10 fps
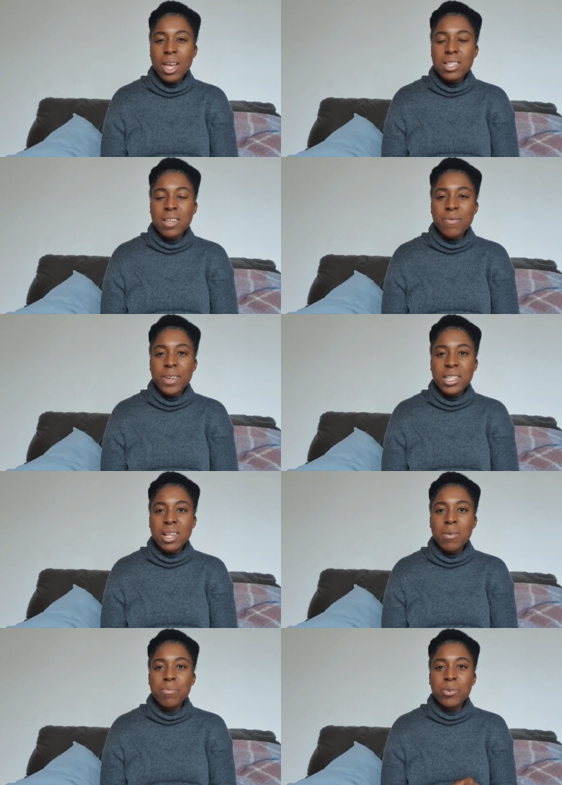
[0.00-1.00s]
So for
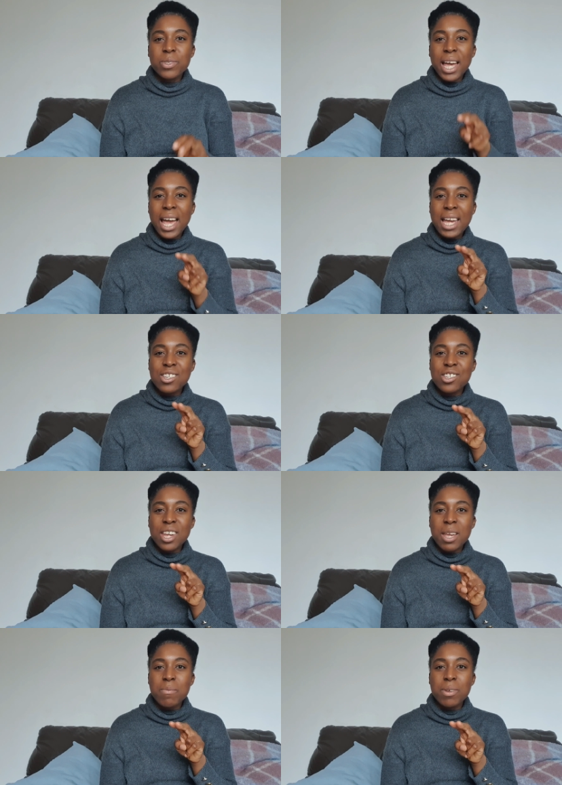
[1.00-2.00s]
example, the hand
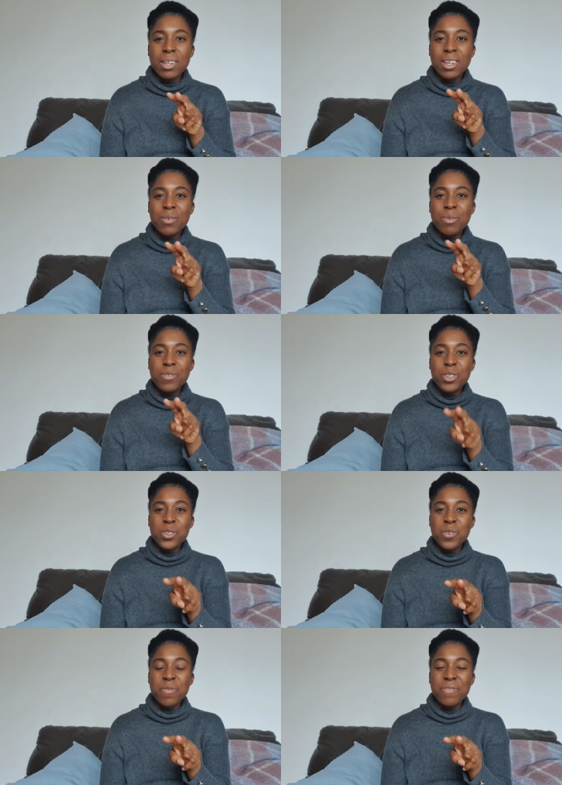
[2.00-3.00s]
shape with your
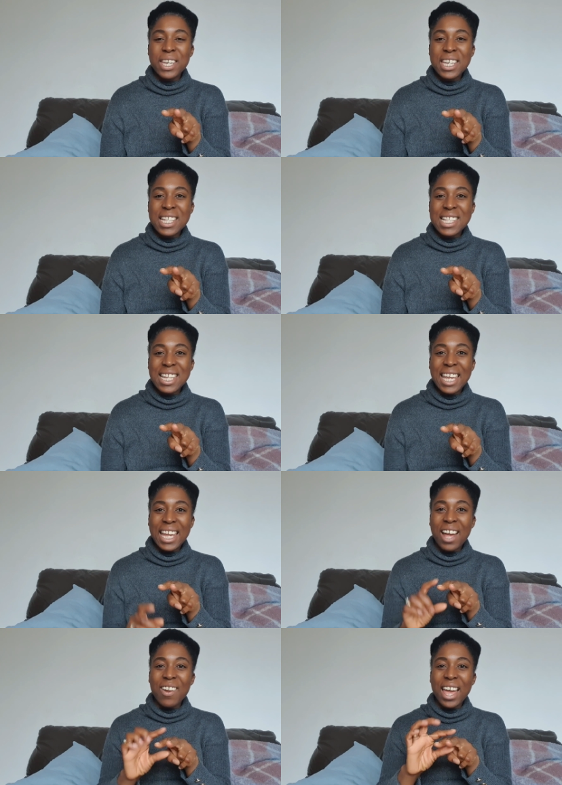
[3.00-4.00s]
two fingers
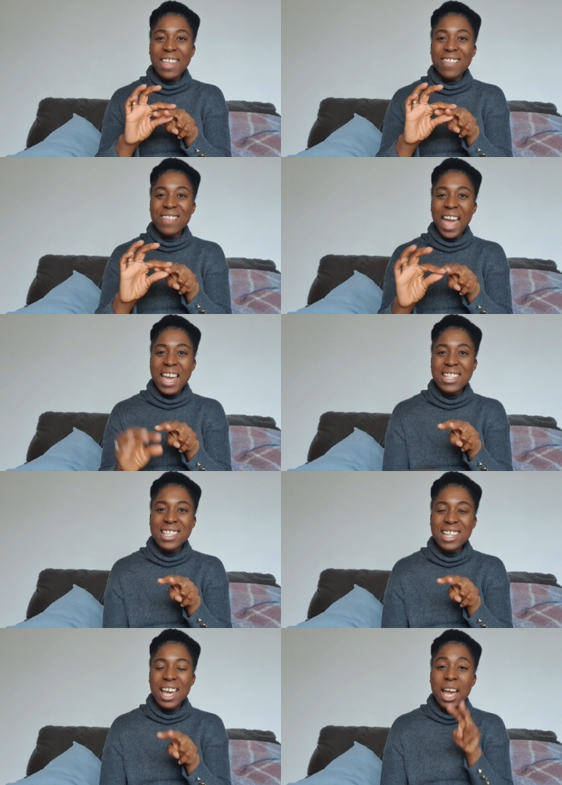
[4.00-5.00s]
sticking out like
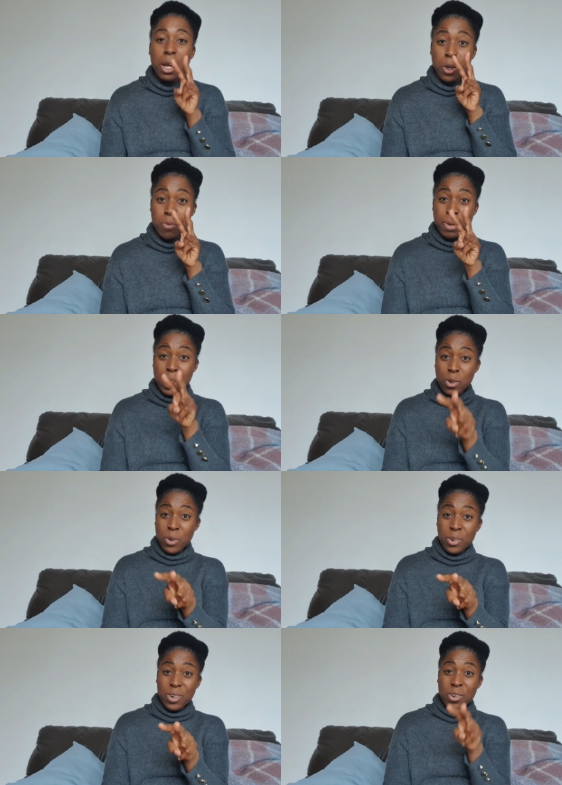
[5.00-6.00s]
this could be
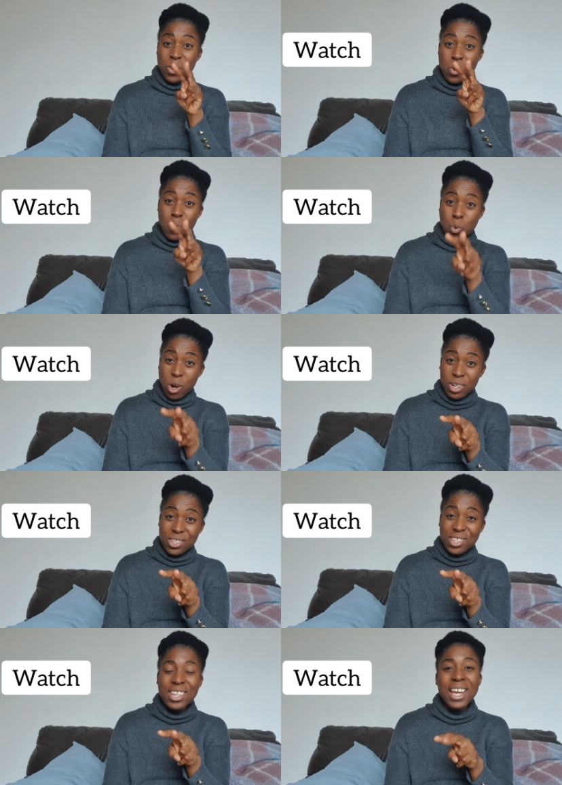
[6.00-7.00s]
look or watch,
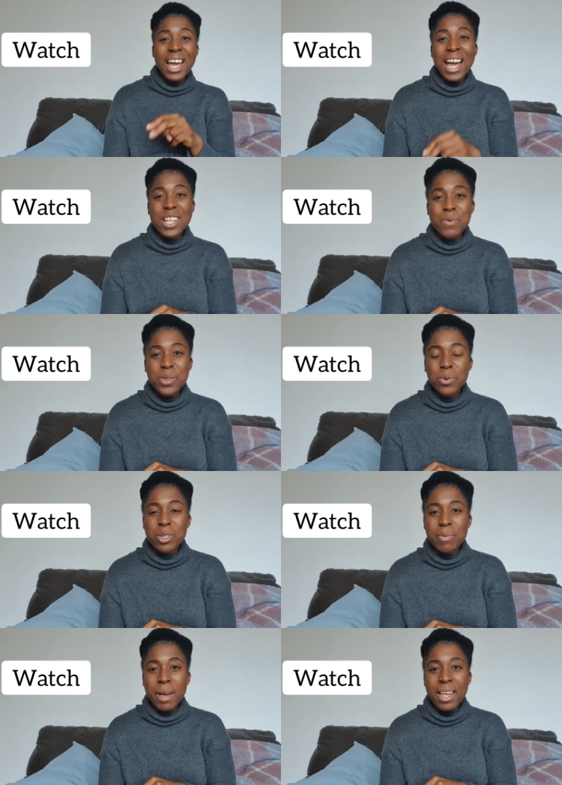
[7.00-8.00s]
as we talked
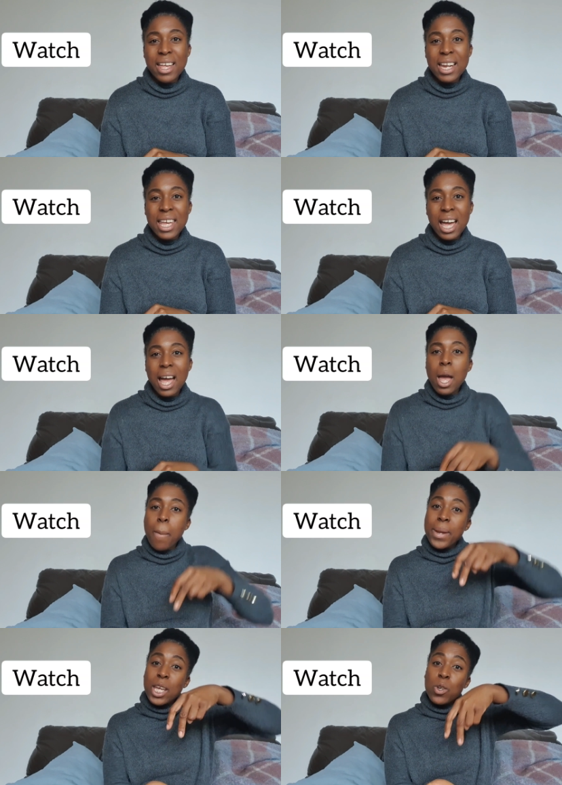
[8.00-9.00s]
about earlier,
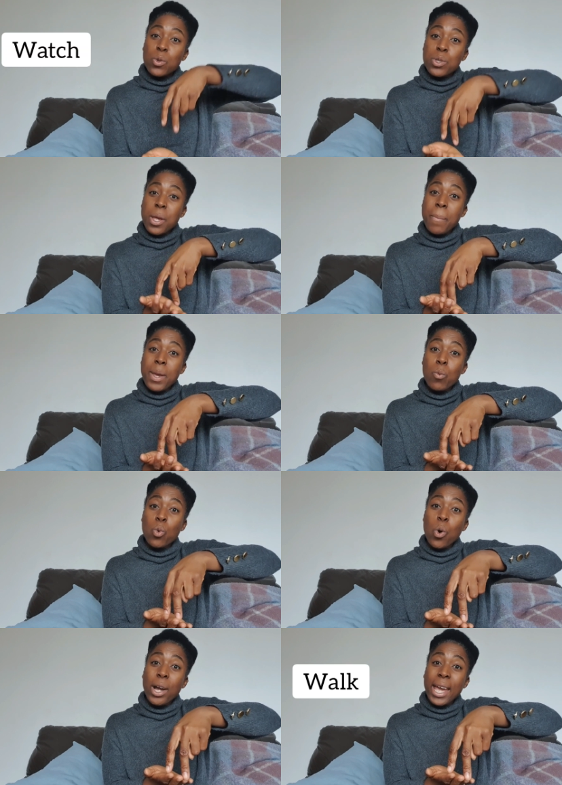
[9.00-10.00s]
but it could also mean
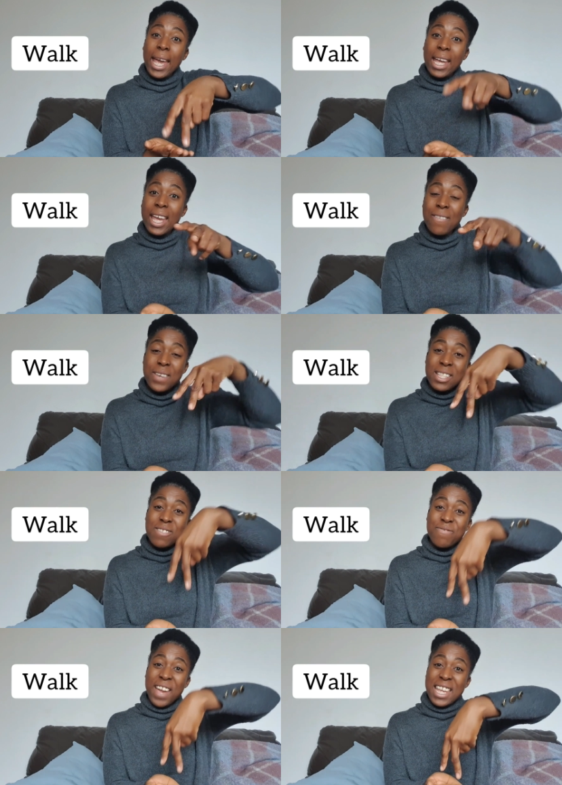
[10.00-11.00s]
walking if it's
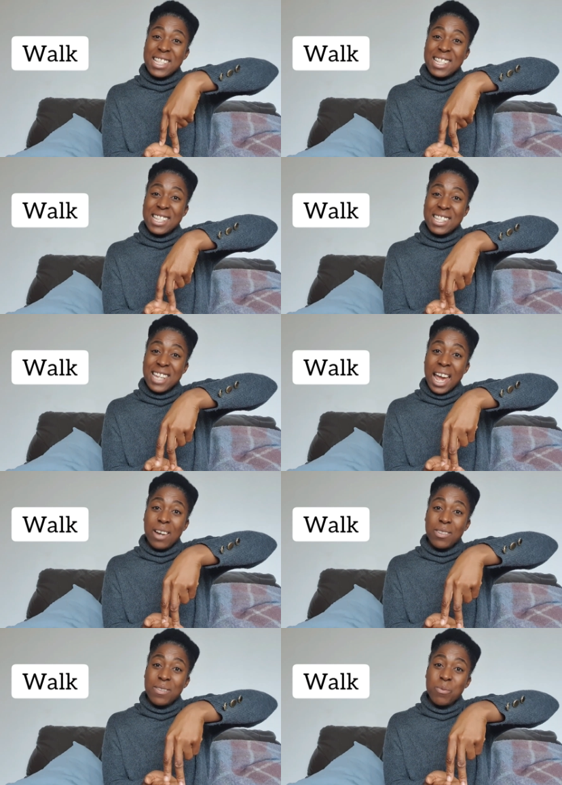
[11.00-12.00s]
face
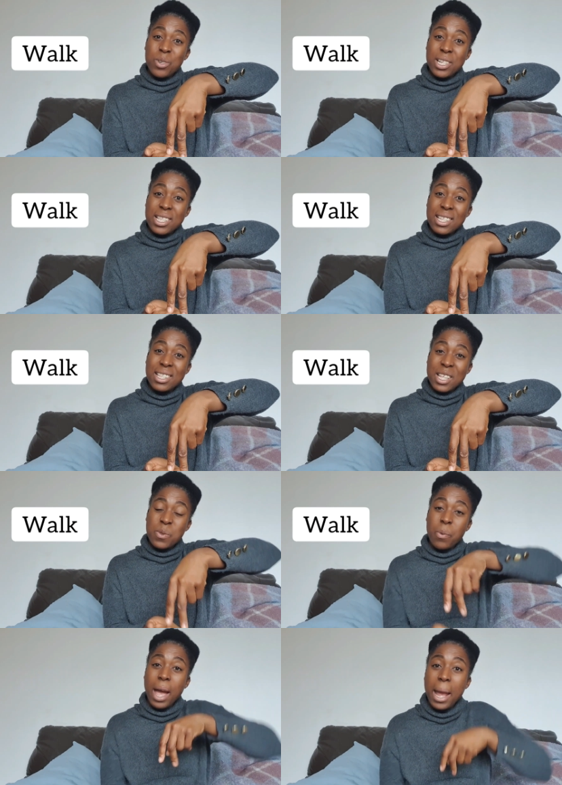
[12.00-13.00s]
downwards
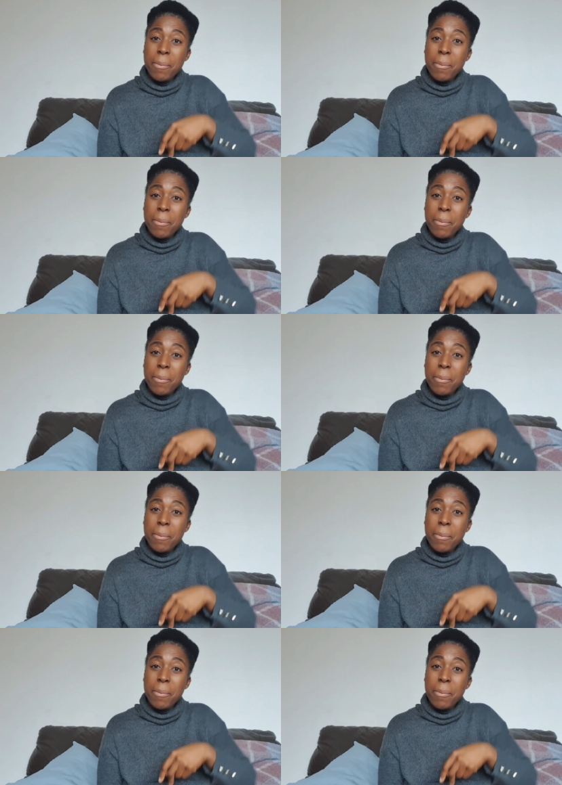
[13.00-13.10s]
this way.